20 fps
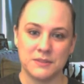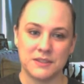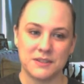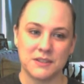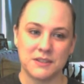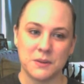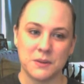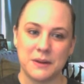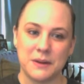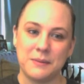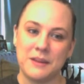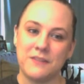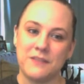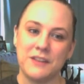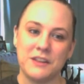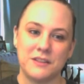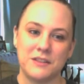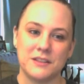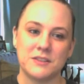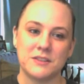So when I'm
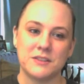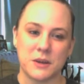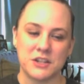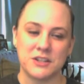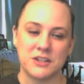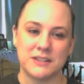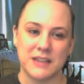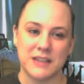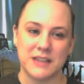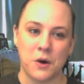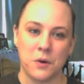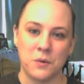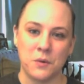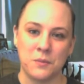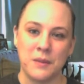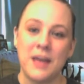giving you these questions at home,